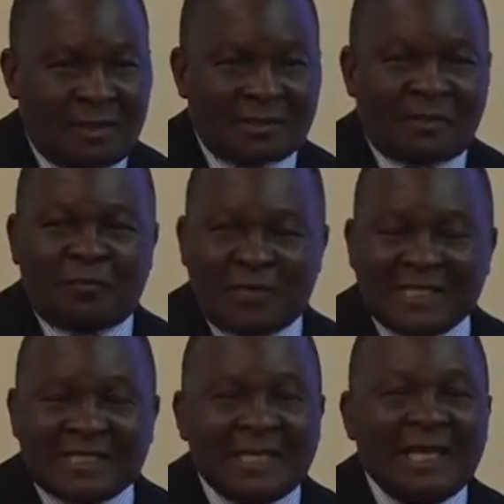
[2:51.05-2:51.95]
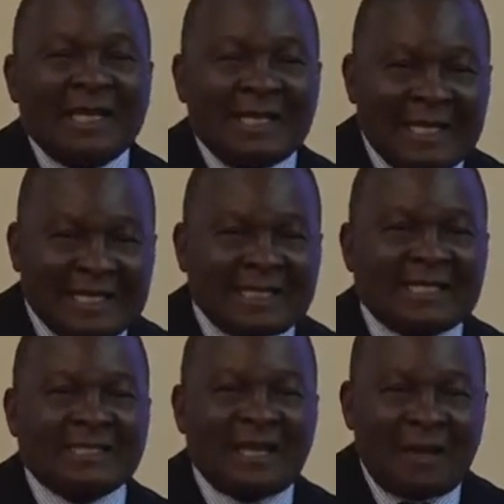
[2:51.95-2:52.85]
So please, let
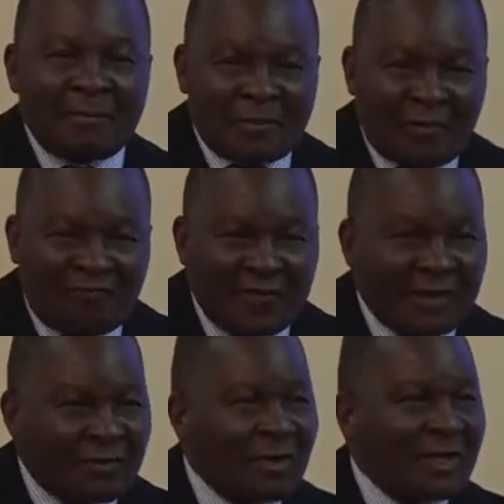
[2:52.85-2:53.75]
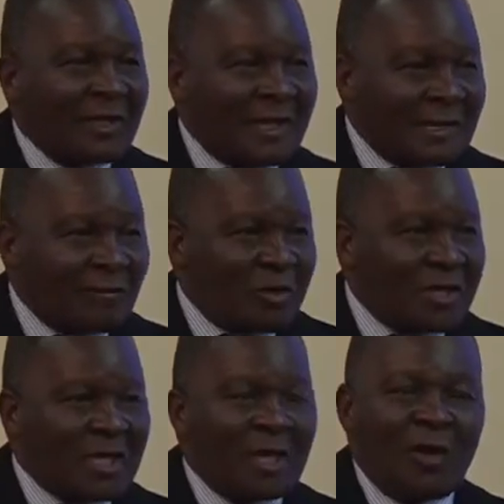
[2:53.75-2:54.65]
us profile
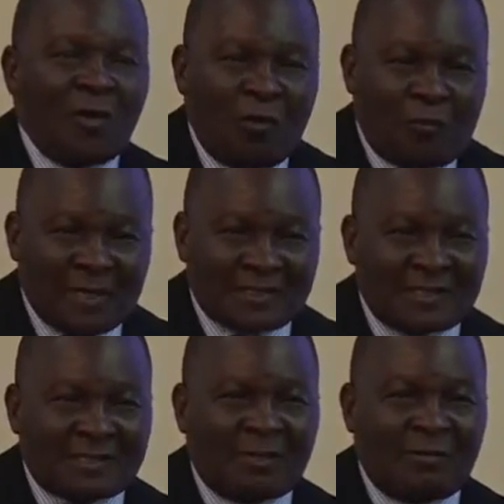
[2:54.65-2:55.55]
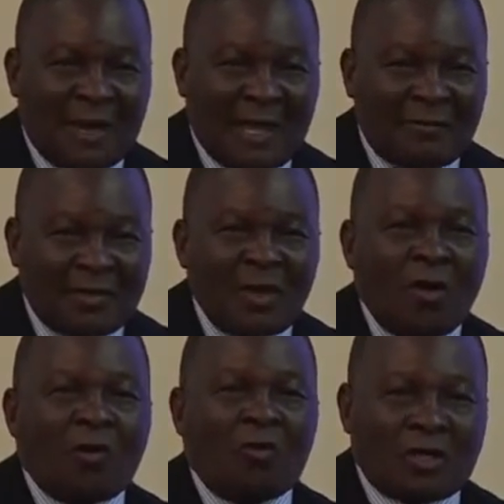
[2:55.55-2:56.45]
anybody who passes through Malawi
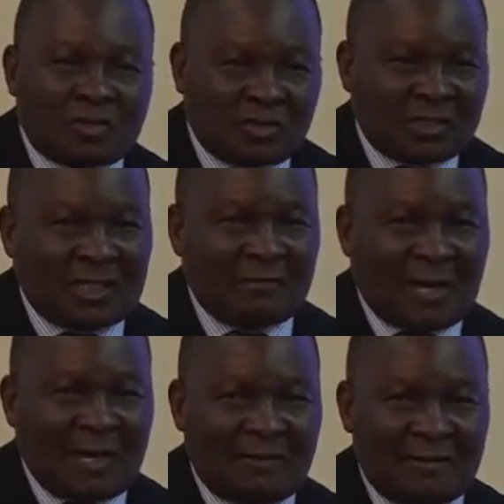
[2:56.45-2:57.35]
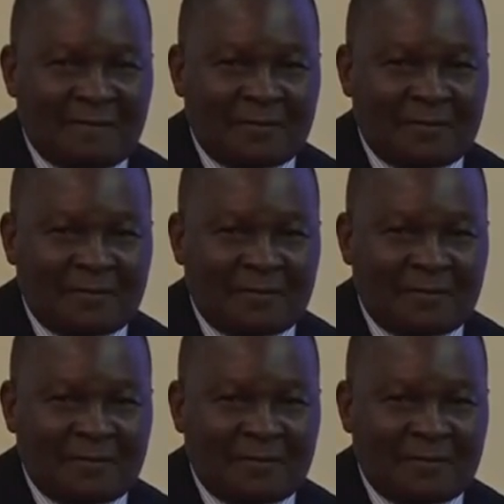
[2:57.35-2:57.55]
or who wants to stay in Malawi.